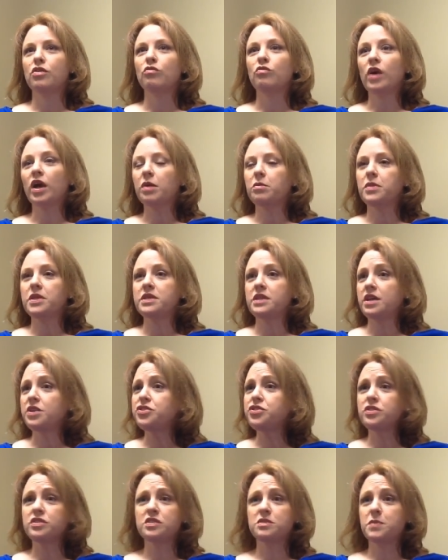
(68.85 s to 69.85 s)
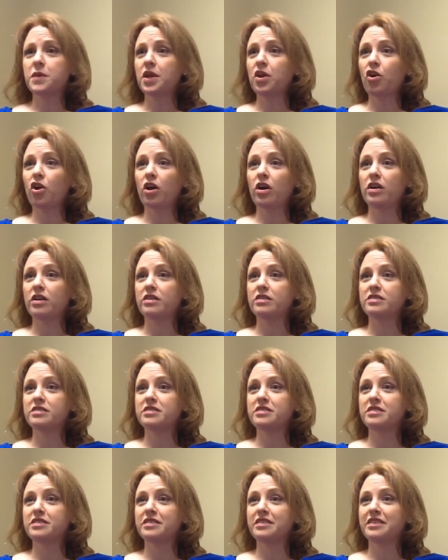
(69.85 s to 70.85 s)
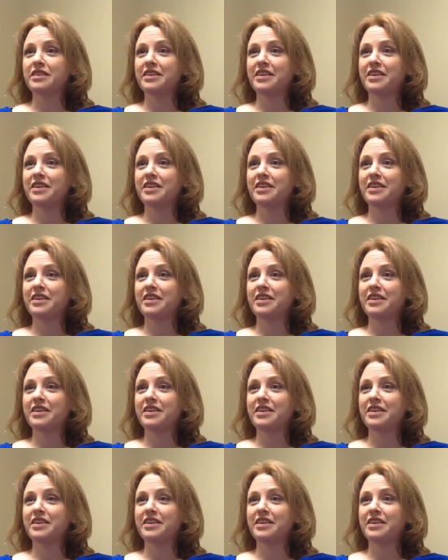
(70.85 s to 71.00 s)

recommendations because